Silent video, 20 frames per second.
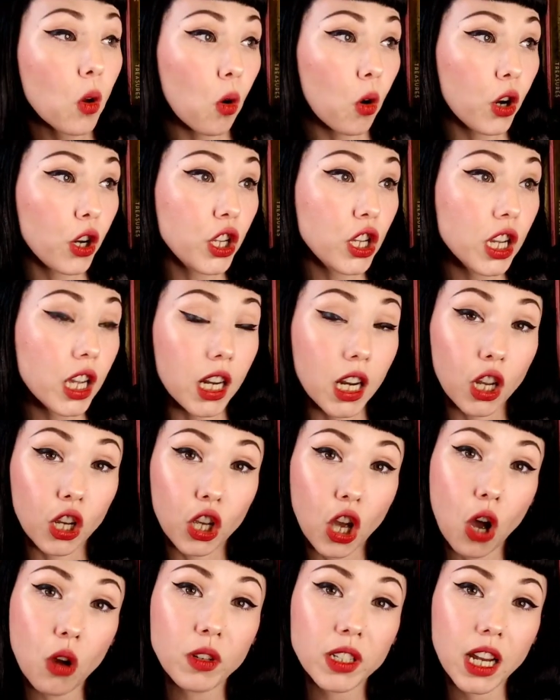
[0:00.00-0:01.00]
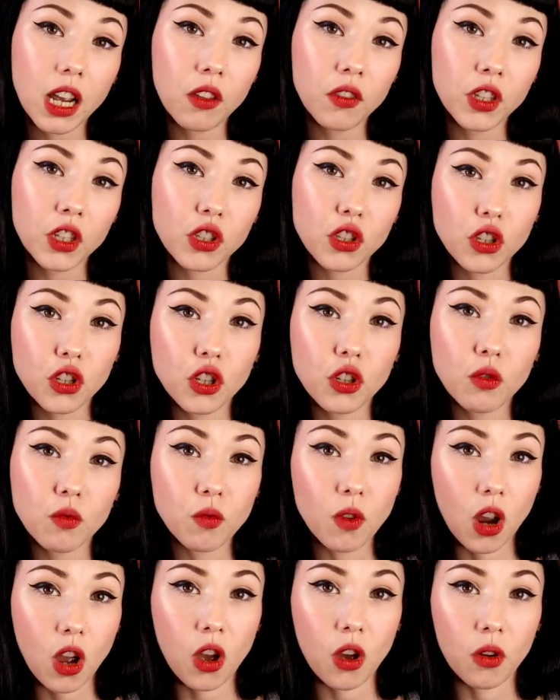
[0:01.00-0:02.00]
Or are you going to go down this new
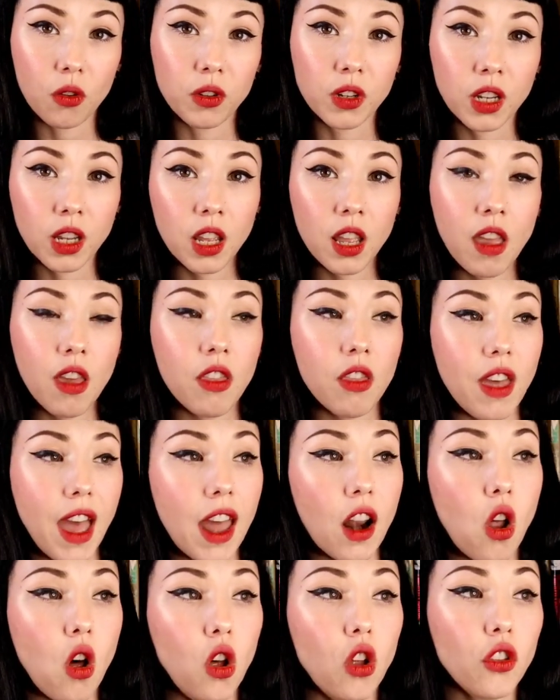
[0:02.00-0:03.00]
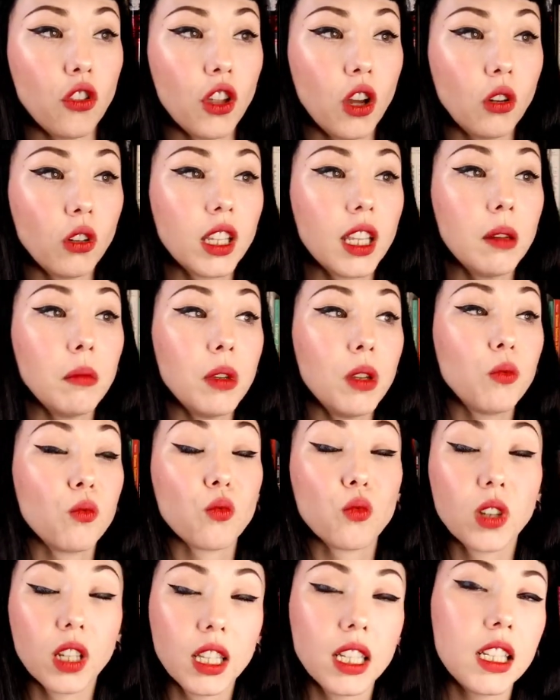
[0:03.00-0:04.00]
road that, although can be
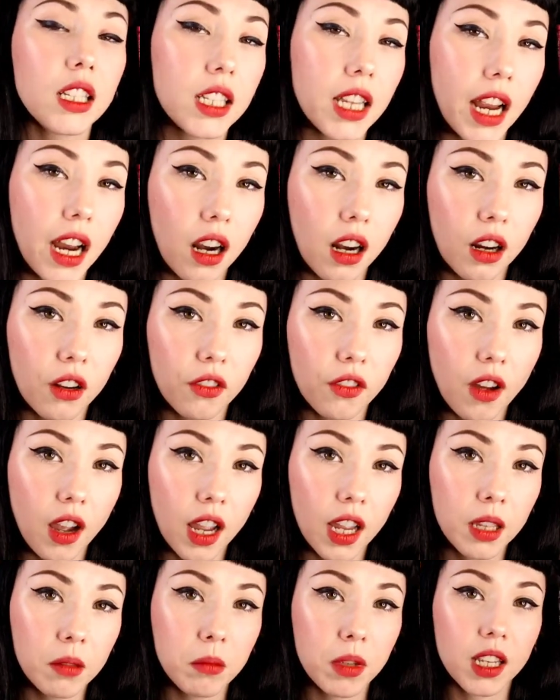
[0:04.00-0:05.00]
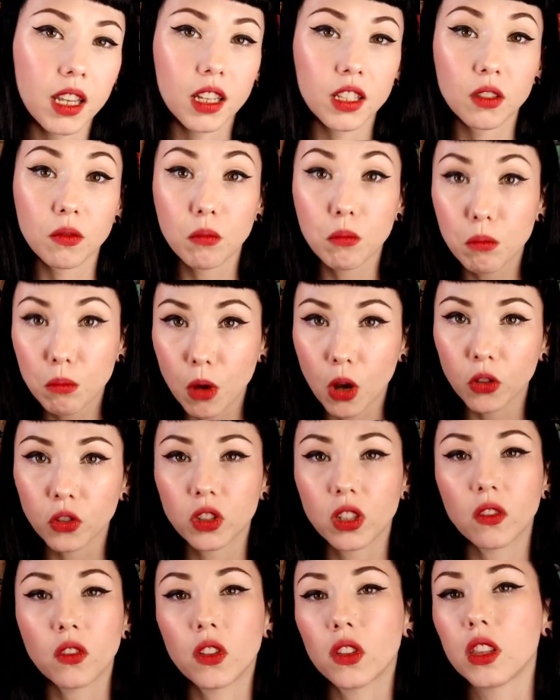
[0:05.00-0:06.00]
really terrifying because
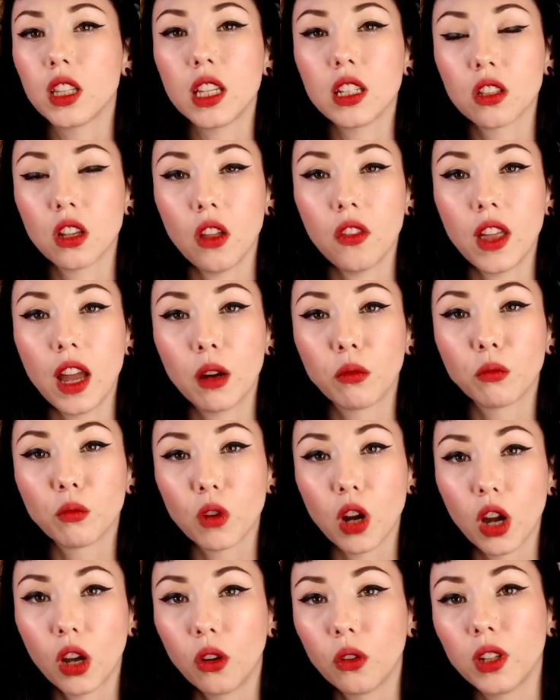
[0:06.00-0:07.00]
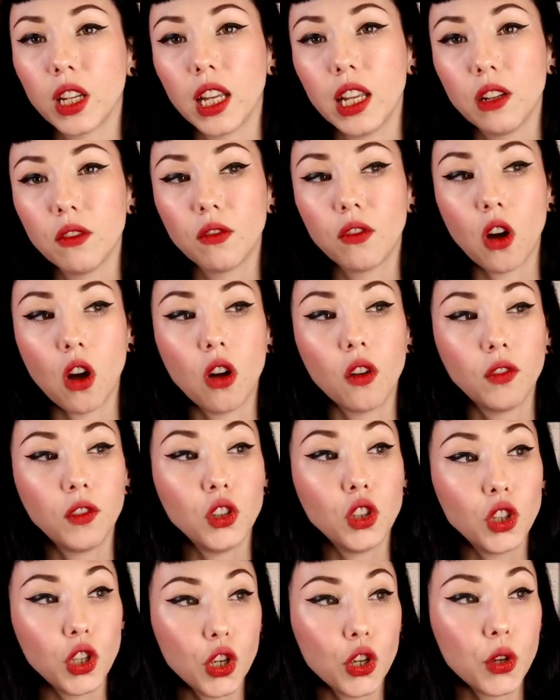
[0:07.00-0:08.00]
most of the things on that road
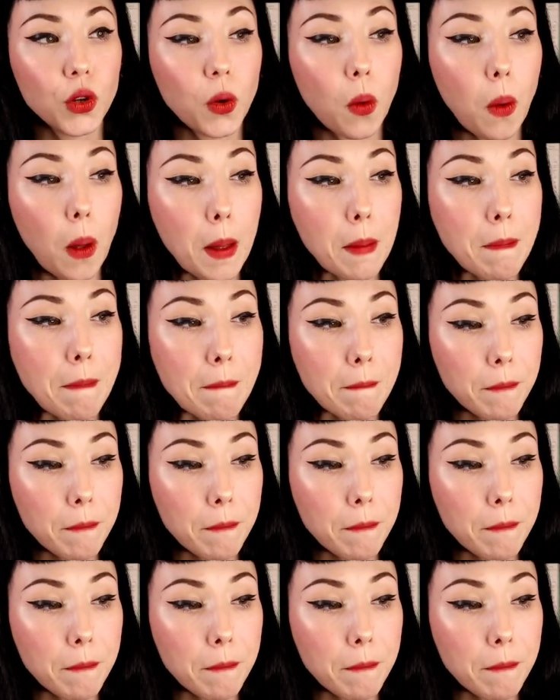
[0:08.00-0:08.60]
involve you